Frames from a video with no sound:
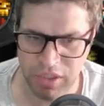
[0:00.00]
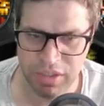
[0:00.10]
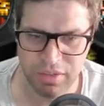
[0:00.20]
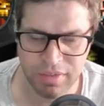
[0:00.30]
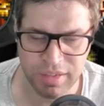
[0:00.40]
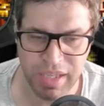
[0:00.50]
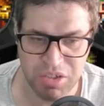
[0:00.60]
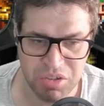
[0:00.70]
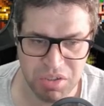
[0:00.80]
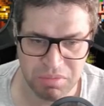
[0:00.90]
Valiant
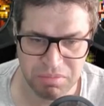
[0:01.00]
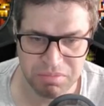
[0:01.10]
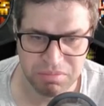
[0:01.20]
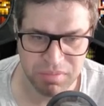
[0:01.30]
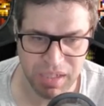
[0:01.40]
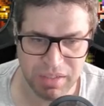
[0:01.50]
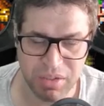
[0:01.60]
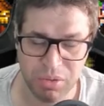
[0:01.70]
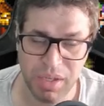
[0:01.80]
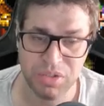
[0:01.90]
Slash,
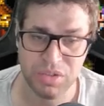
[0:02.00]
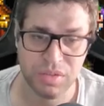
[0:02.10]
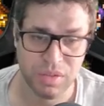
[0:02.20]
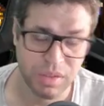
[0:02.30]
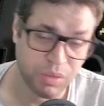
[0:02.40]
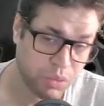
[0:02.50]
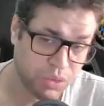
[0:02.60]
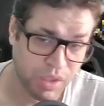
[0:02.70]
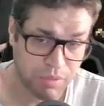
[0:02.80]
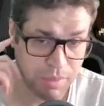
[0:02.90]
Lightning Crash,
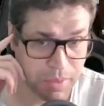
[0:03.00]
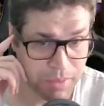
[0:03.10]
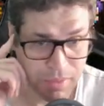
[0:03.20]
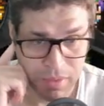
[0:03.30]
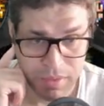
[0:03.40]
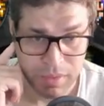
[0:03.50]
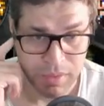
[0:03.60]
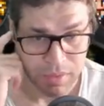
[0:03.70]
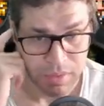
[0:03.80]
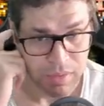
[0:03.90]
save VP.
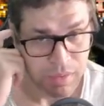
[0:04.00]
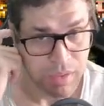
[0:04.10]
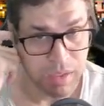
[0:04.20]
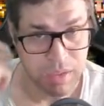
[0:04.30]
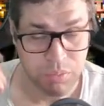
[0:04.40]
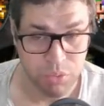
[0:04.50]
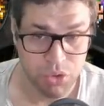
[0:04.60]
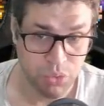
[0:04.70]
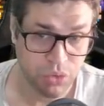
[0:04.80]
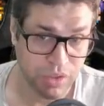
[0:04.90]
And it will
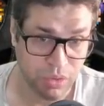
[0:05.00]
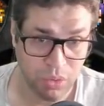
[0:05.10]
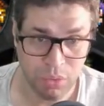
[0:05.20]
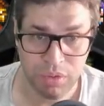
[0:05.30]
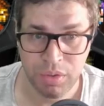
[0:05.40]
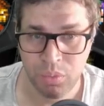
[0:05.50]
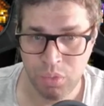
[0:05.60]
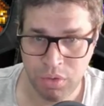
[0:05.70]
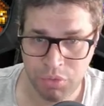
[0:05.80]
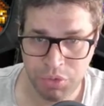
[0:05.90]
choose another
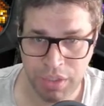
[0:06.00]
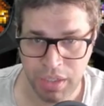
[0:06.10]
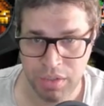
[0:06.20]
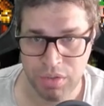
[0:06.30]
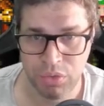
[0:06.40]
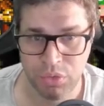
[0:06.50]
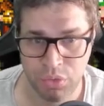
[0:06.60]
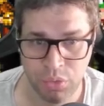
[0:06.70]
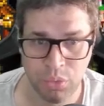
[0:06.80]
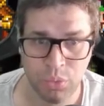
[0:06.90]
one of your characters
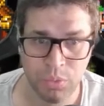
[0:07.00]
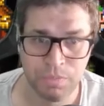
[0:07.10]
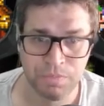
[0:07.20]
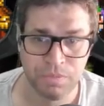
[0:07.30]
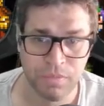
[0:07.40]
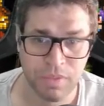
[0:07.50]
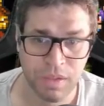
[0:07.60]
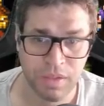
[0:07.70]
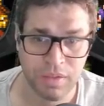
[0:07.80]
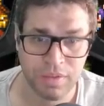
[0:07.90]
to
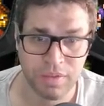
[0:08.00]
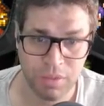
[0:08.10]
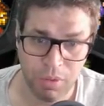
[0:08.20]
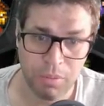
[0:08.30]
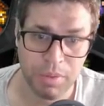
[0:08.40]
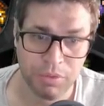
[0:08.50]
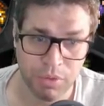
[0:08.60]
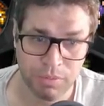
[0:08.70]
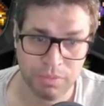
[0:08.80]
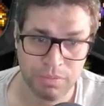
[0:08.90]
steal LP
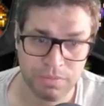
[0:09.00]
from.